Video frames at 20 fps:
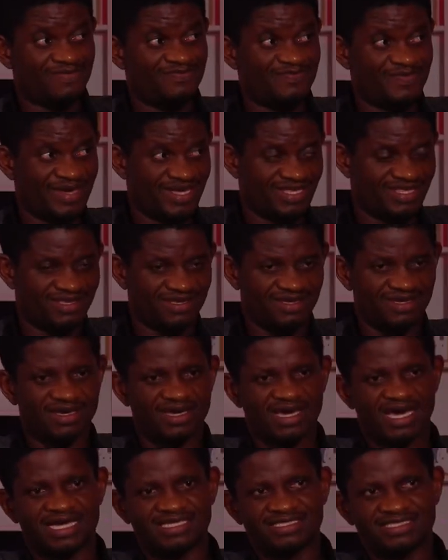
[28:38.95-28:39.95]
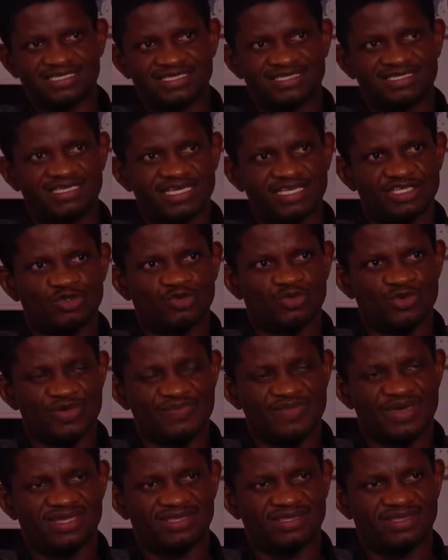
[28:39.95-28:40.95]
and men, and these days,
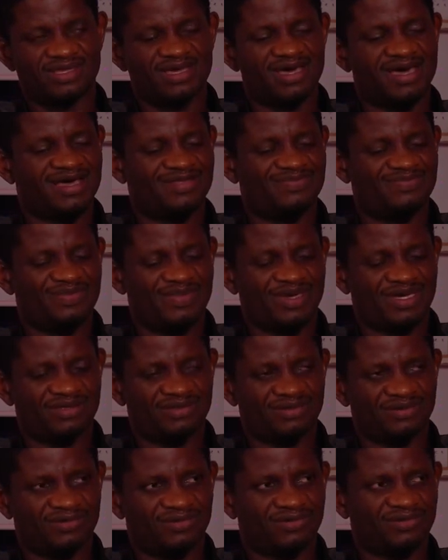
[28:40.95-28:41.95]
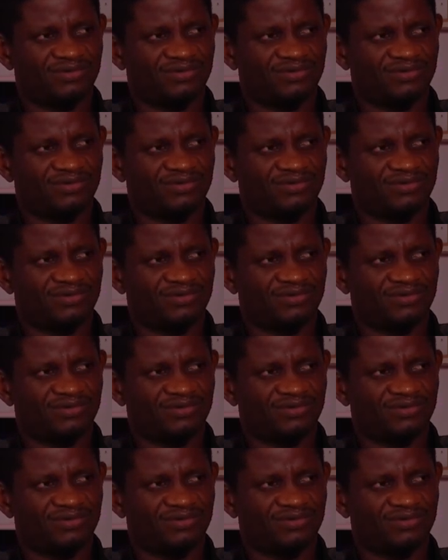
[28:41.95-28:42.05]
women and men. Yeah.